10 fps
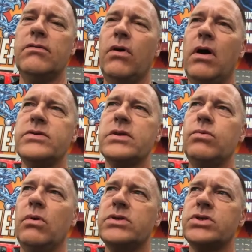for us it
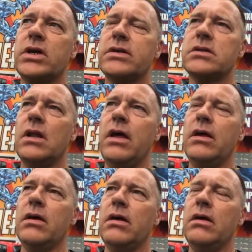was just
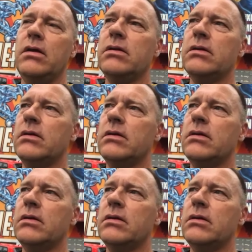like a